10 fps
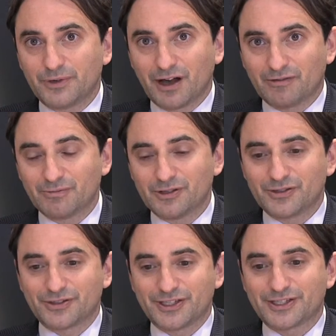
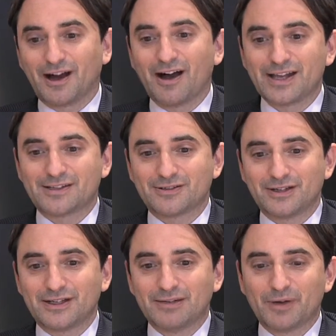governments decide
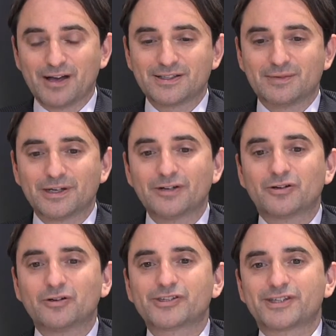to impose it, but it
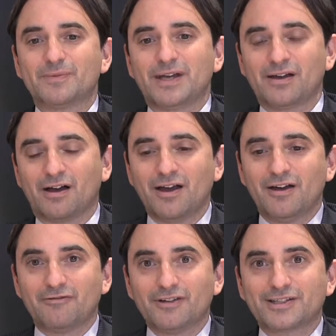could also be, like,
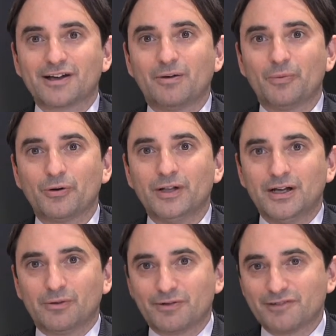for example,
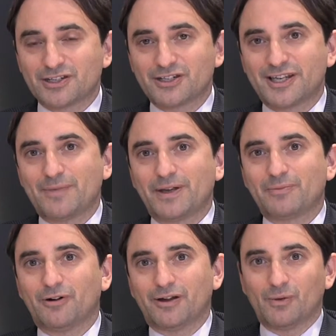we reached a tipping
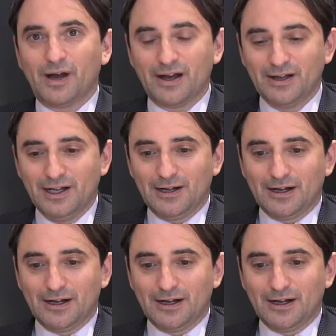point where